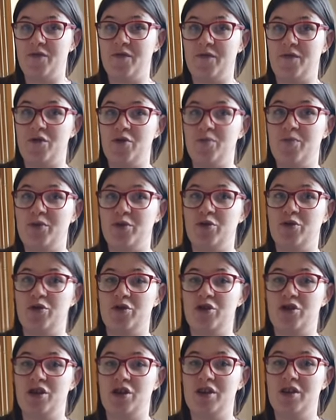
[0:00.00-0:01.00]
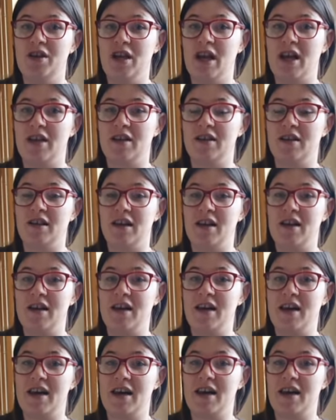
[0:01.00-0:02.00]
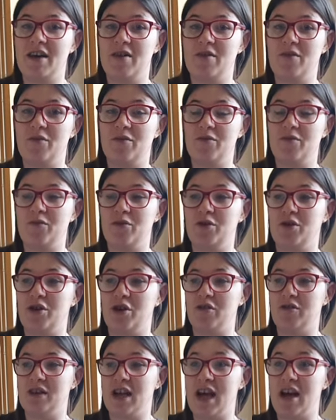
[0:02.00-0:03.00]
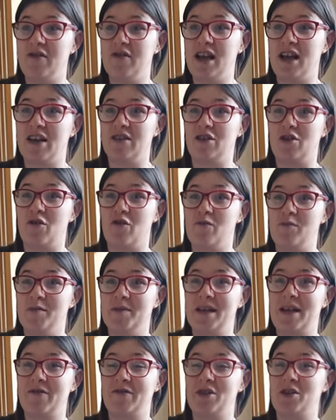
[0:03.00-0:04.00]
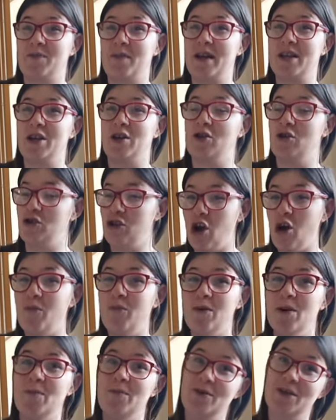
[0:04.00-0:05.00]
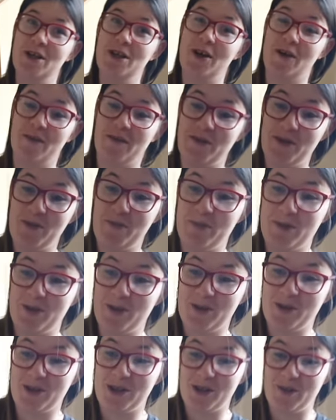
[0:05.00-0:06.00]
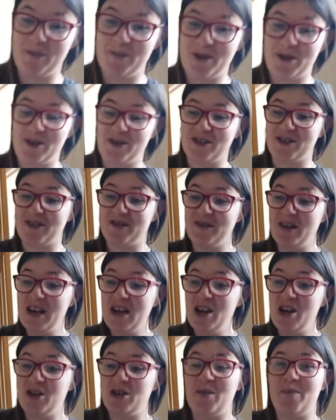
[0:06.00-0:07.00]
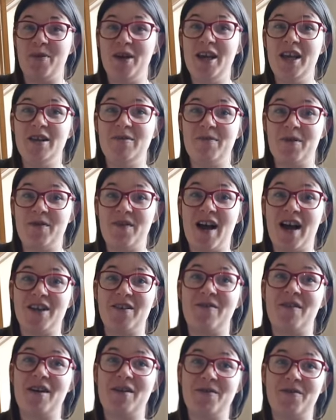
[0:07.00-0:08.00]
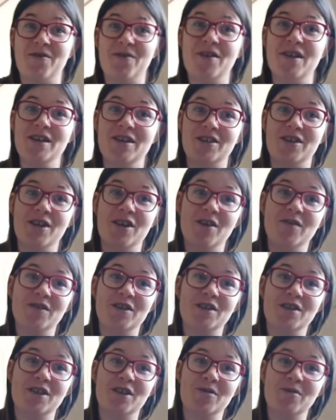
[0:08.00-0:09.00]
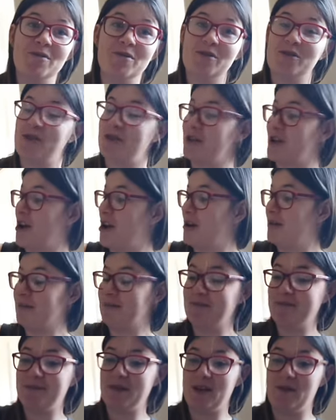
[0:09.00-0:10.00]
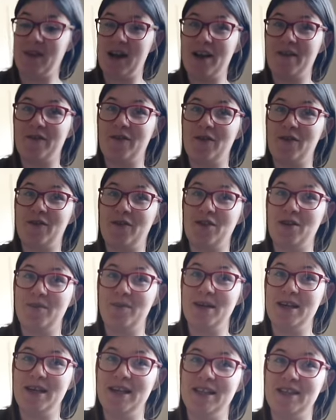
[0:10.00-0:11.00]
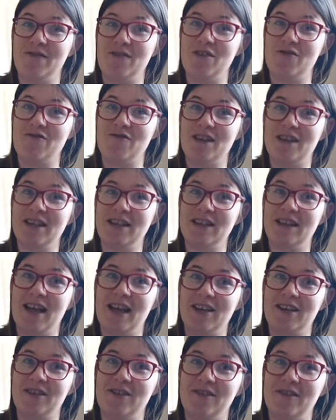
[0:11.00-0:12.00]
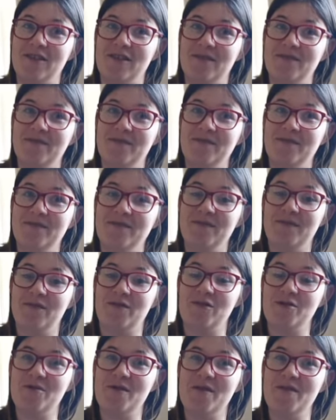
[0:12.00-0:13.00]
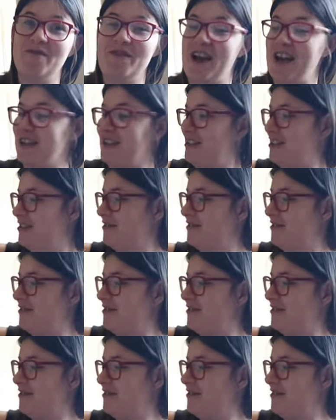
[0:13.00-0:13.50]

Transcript: food production and would go down and the government would have to spend a lot more money on food production because the bees provide a very free service to us, so be thankful for the bees if you really like your um, fruit and veg.